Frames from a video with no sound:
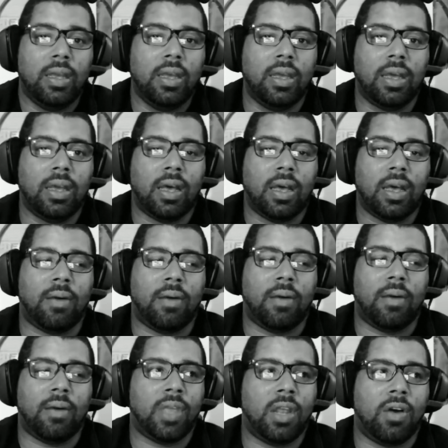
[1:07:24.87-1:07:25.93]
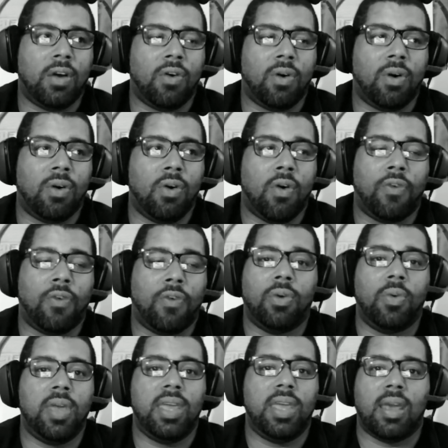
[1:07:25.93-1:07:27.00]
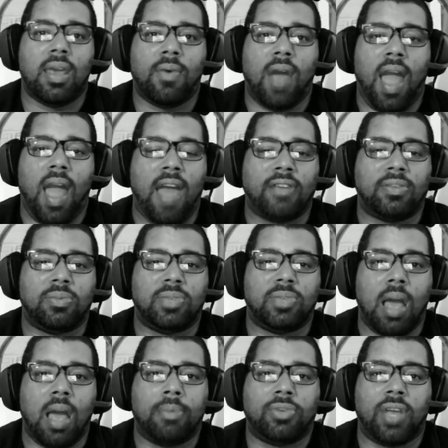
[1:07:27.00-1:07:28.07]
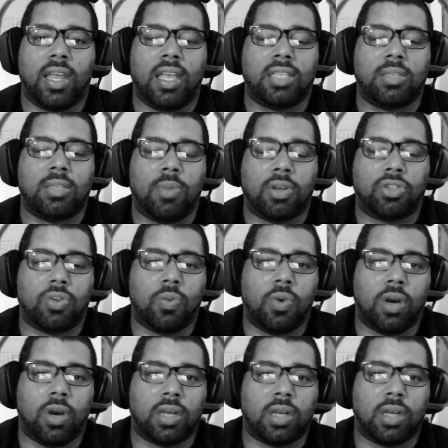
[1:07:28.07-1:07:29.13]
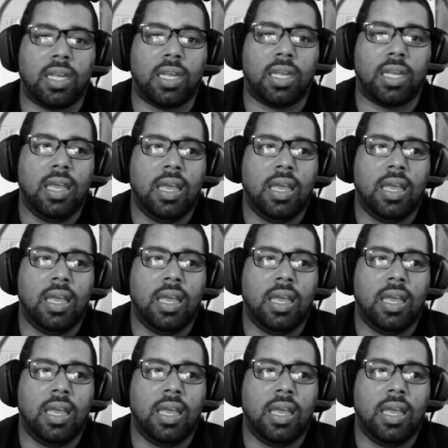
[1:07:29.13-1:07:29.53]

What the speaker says: or over the weekend where I have some time, I'm trying to get some extra work done,